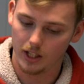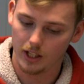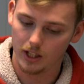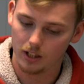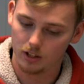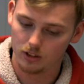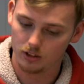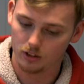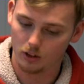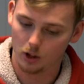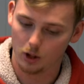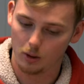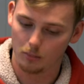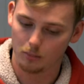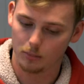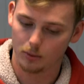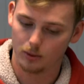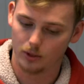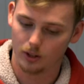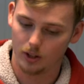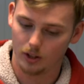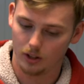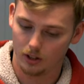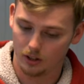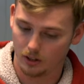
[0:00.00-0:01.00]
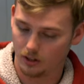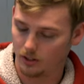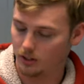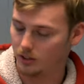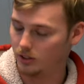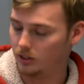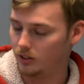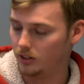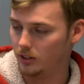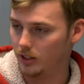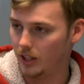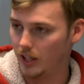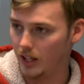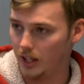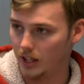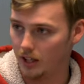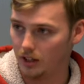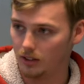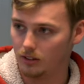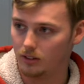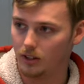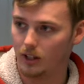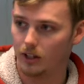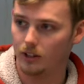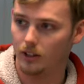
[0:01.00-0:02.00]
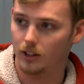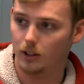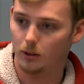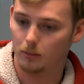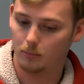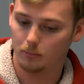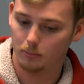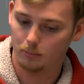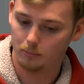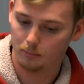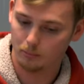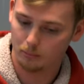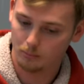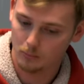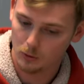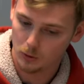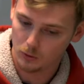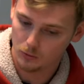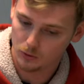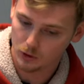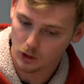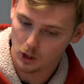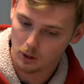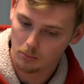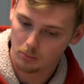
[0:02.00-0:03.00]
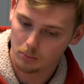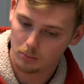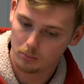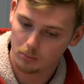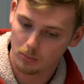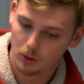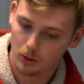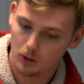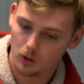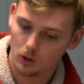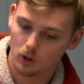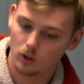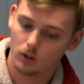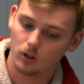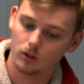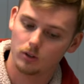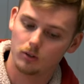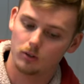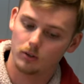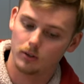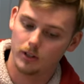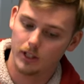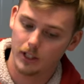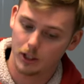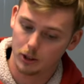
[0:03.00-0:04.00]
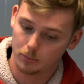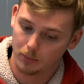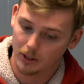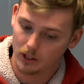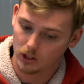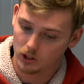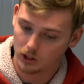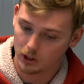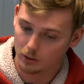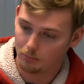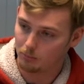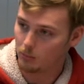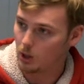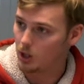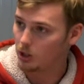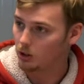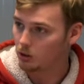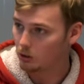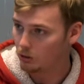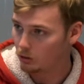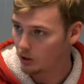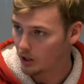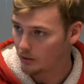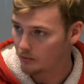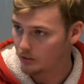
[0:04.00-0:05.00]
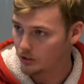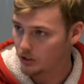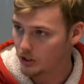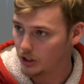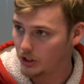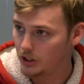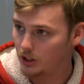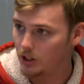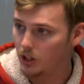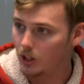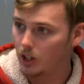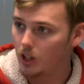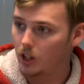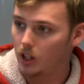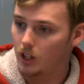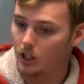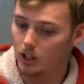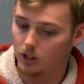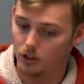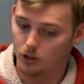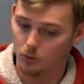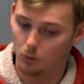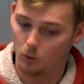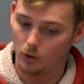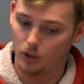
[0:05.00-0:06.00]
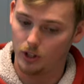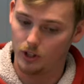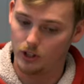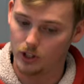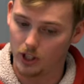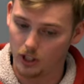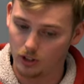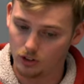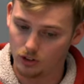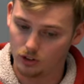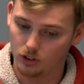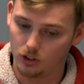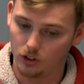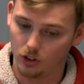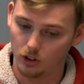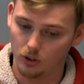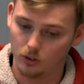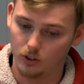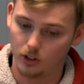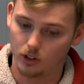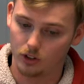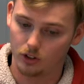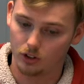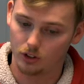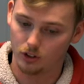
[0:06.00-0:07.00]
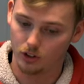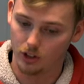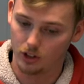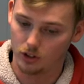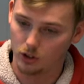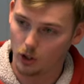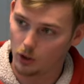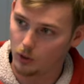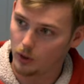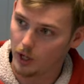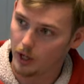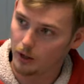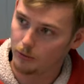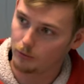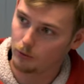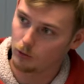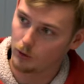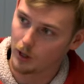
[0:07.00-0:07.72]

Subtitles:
heats up here and then moves up, but especially in microgravity, is what they tend to do, is because they don't have